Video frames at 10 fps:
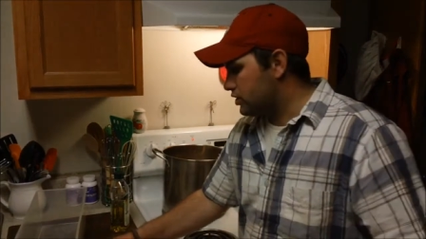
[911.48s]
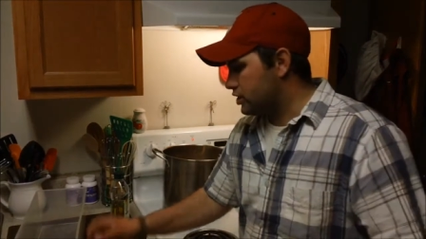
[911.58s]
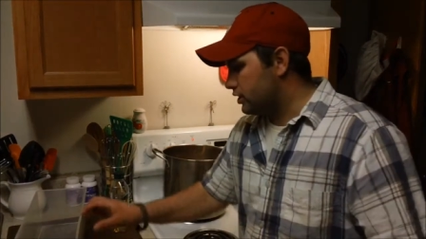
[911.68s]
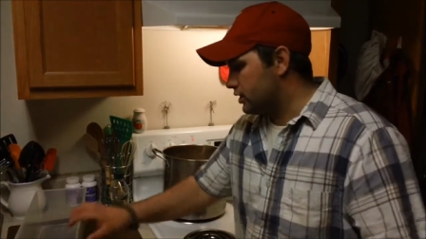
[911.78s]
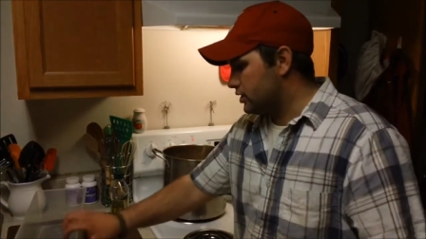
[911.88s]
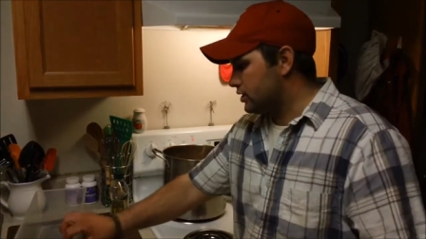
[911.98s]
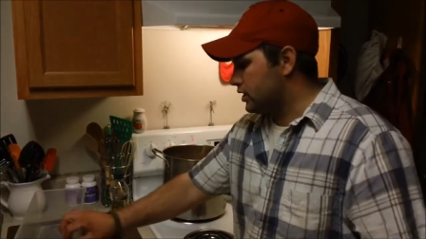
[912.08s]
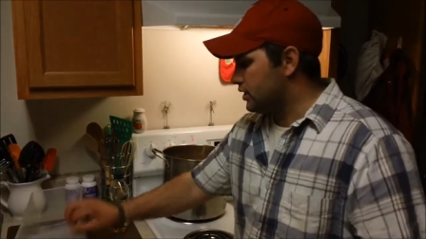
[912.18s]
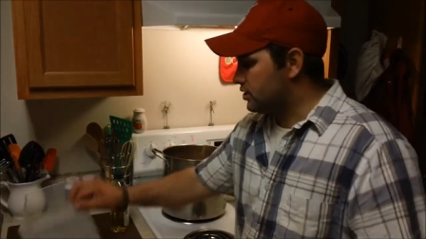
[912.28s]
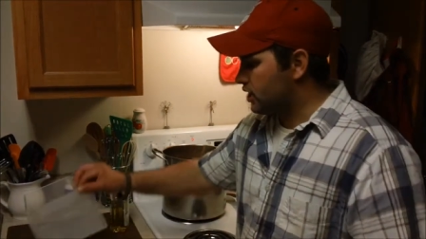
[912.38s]
at this
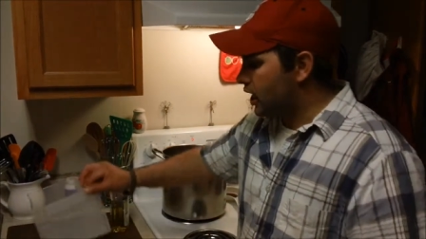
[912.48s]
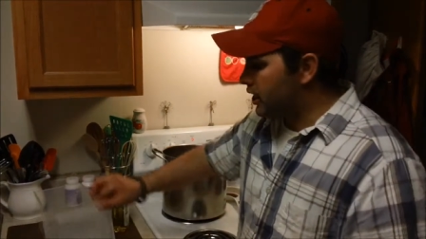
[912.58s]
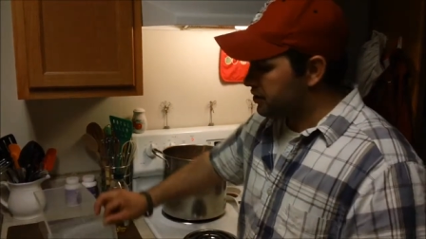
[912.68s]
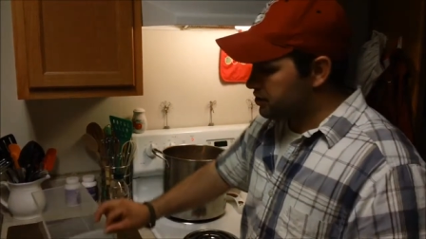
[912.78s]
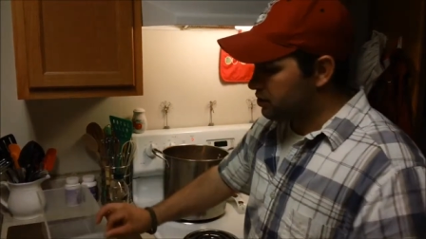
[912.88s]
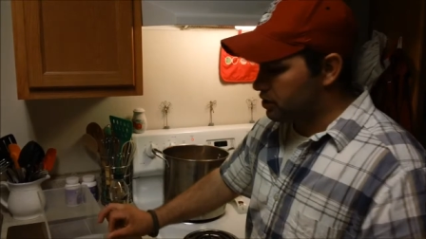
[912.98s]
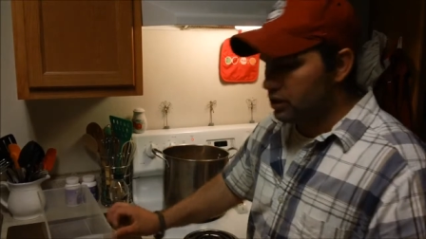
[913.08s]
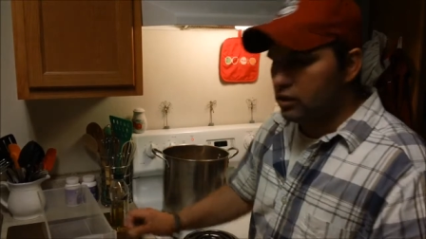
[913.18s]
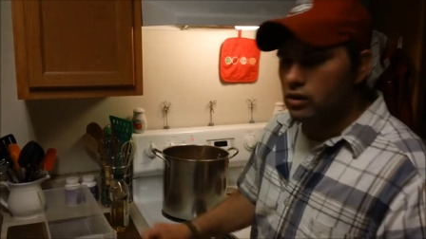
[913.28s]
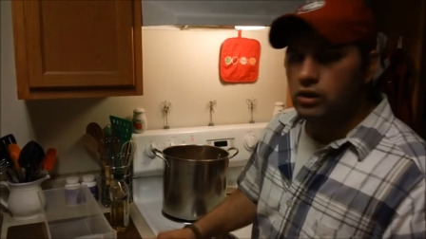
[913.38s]
uh, size to
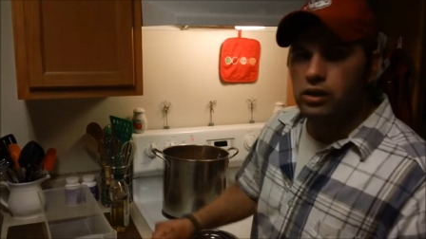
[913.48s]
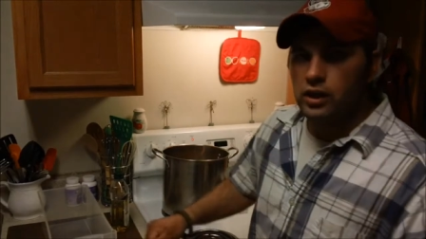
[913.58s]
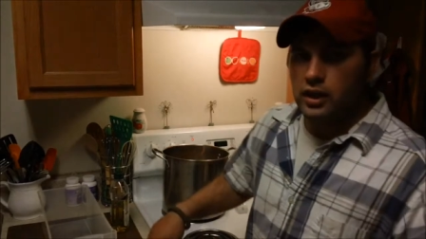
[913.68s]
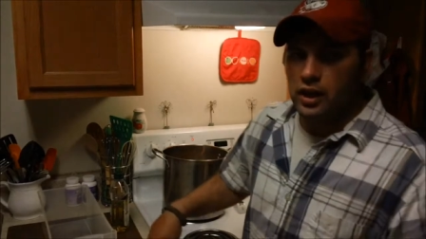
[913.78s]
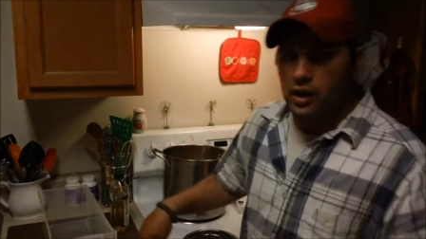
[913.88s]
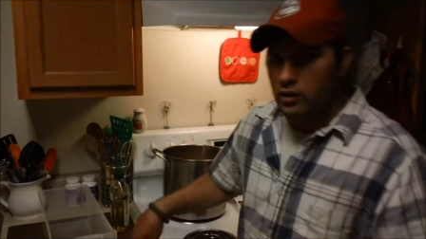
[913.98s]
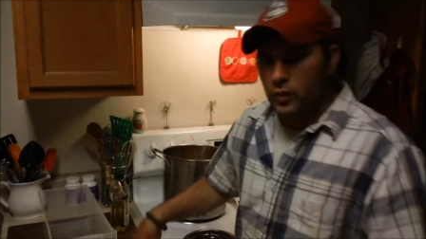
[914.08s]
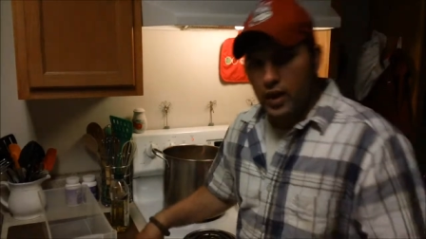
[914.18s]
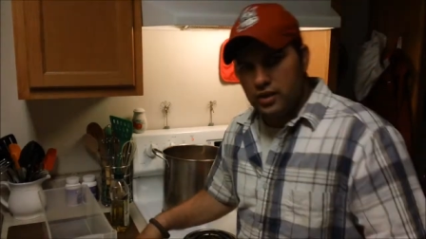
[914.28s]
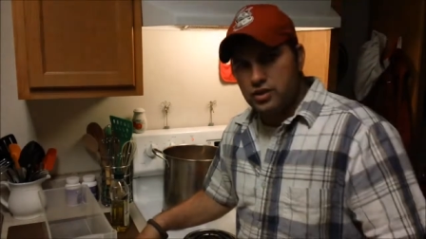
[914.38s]
cure, and you're
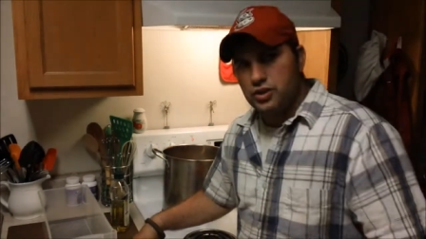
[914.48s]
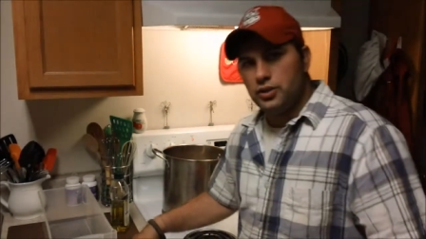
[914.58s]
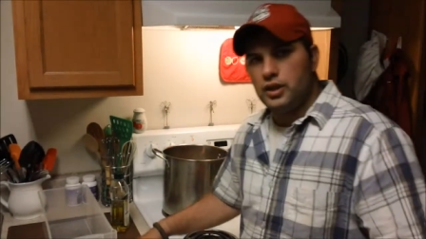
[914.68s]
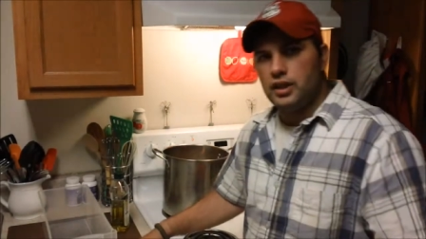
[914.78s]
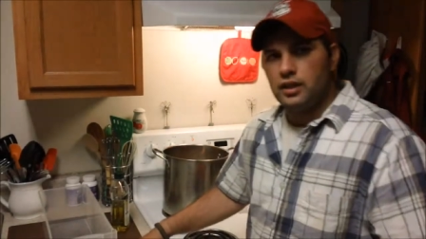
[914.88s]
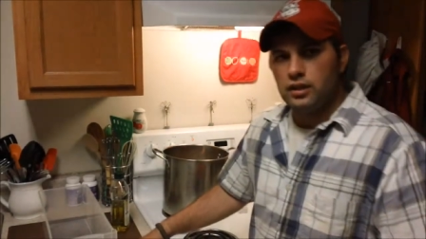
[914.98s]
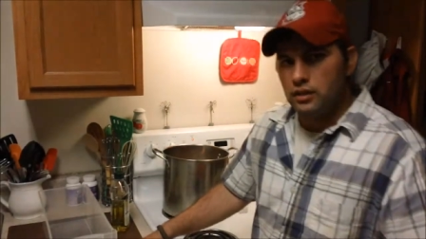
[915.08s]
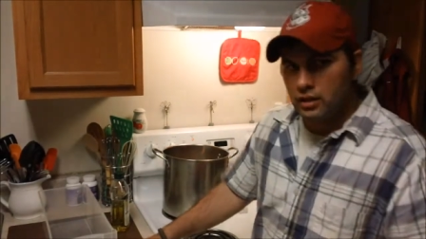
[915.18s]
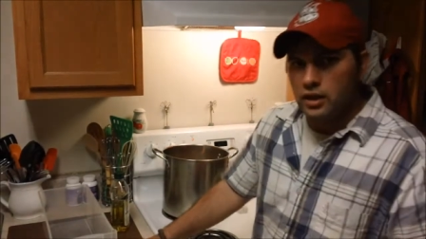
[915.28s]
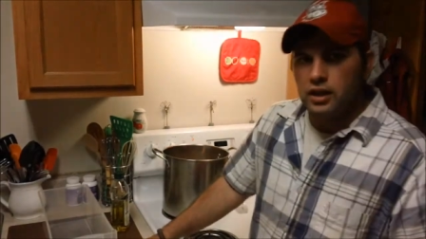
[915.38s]
ready to shoot again.
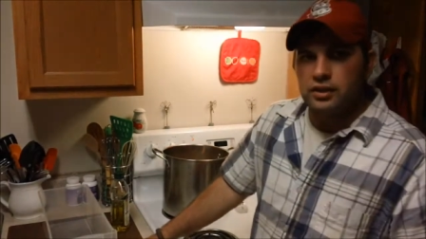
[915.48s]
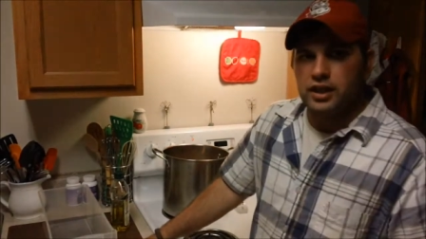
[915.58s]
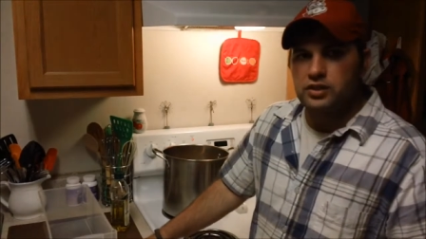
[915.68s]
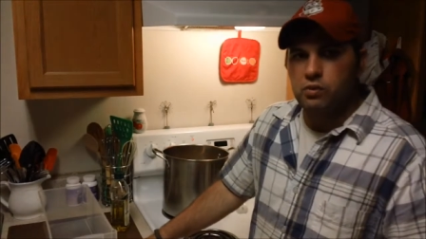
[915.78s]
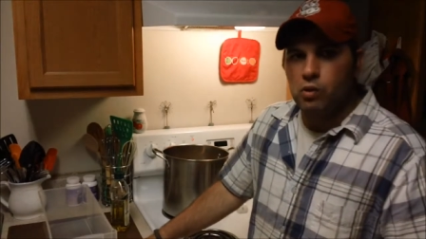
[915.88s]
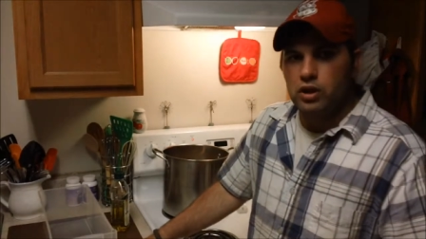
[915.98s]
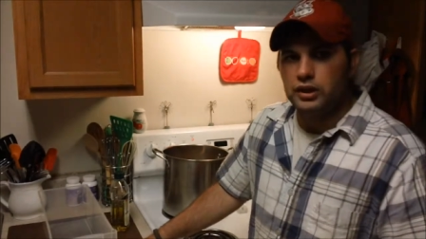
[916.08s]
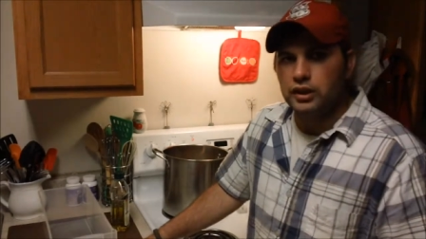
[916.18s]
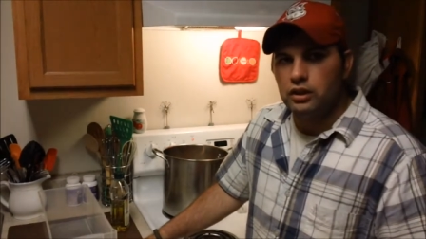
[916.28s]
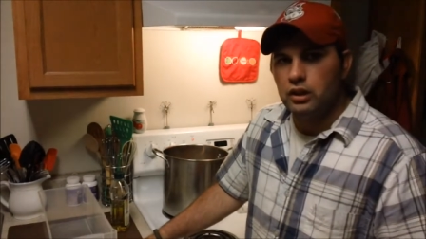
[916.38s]
Thanks for
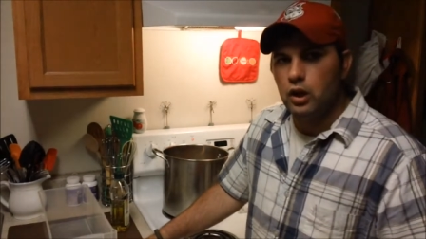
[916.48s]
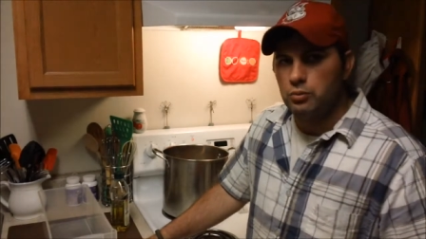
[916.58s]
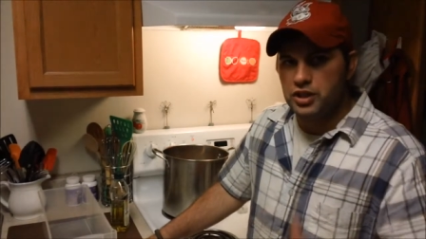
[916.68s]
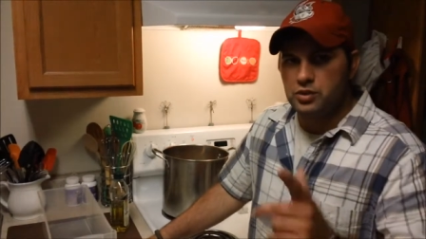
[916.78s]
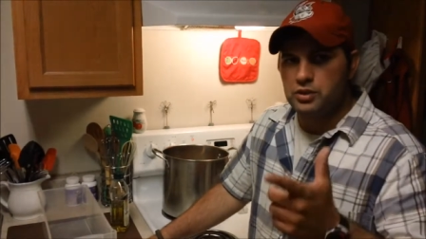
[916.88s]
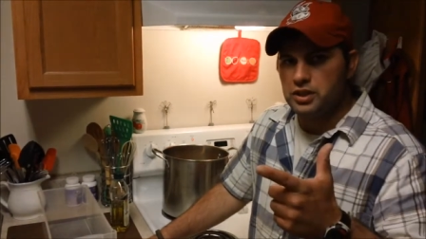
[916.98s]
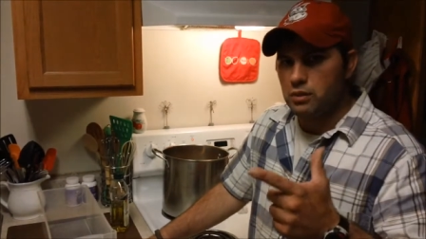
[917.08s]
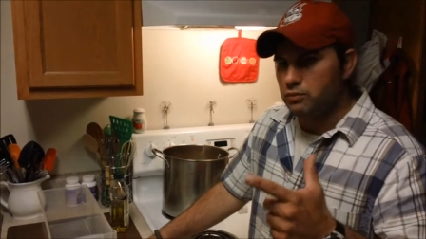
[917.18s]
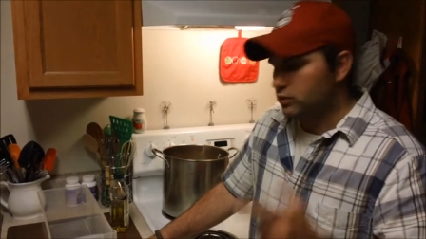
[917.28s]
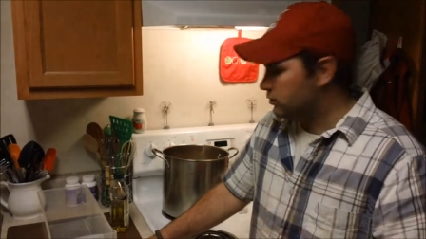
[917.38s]
watching. Hope this was
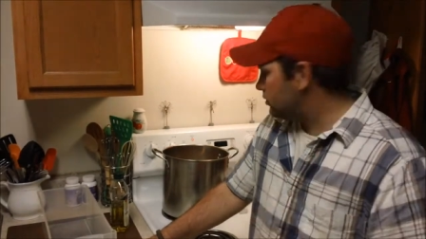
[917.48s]
helpful.